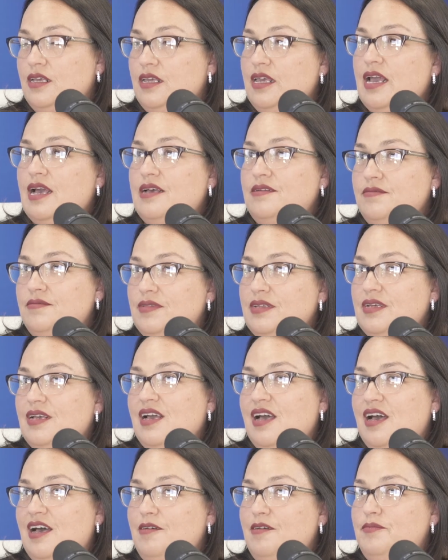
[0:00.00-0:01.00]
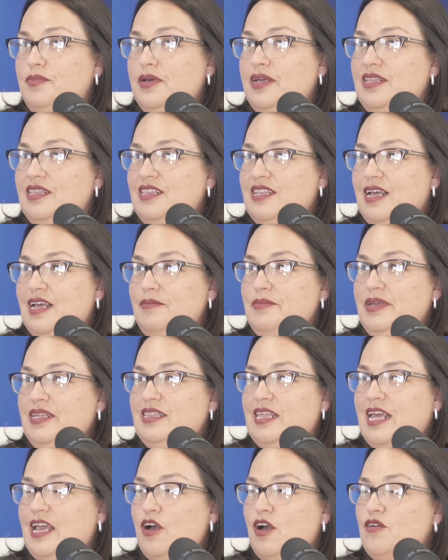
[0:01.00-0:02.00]
Yeah, but I
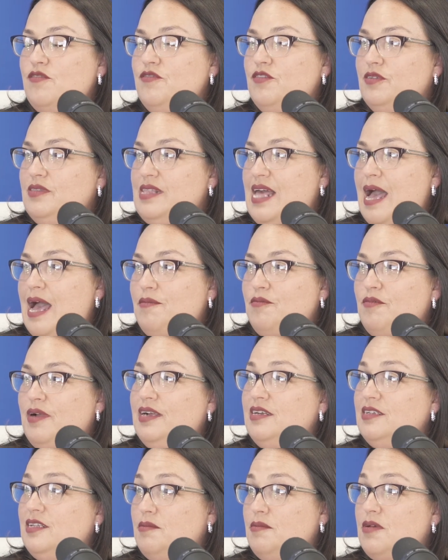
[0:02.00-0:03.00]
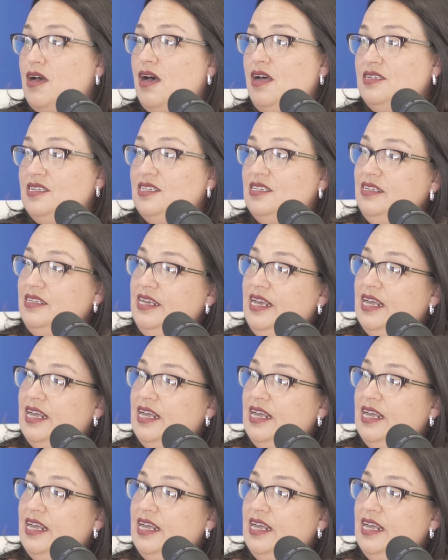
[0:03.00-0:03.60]
mean, they overlap, right? Because I'm constantly